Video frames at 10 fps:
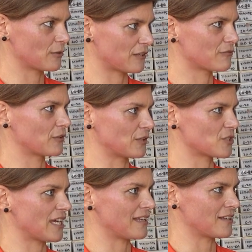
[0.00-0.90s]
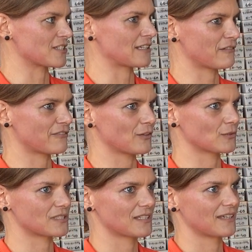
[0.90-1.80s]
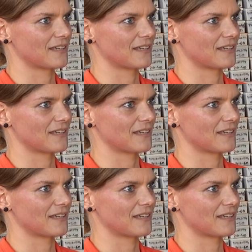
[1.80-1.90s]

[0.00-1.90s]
looking for a new challenge, and I felt